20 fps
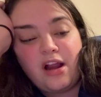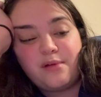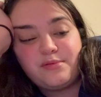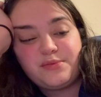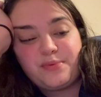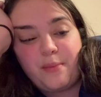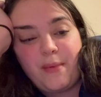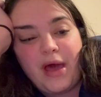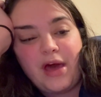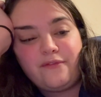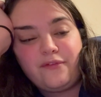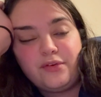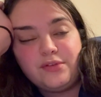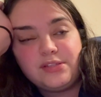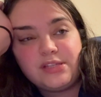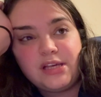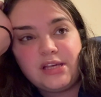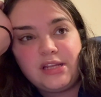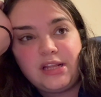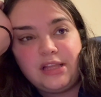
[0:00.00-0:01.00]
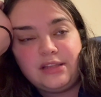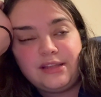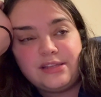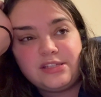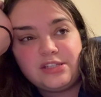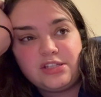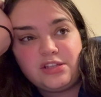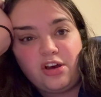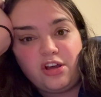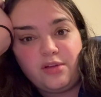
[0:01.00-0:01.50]
just put my headphones in and
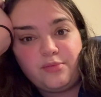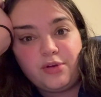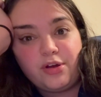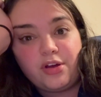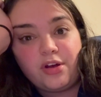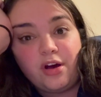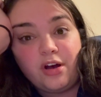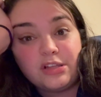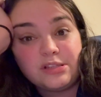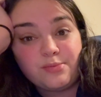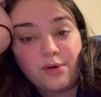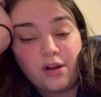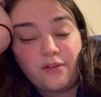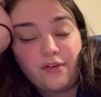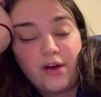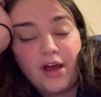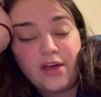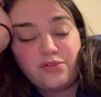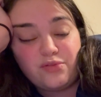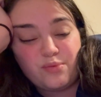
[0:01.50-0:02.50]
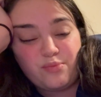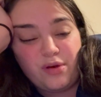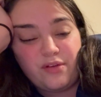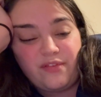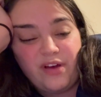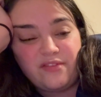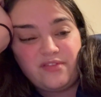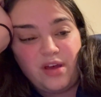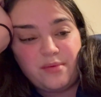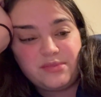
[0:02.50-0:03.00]
listen to the audiobook on Spotify at
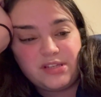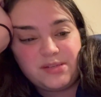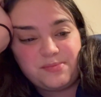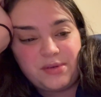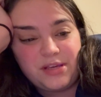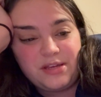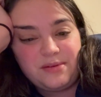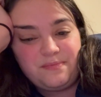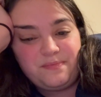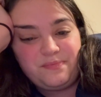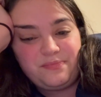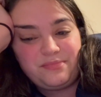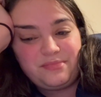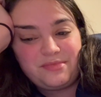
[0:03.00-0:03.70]
3.5 times the speed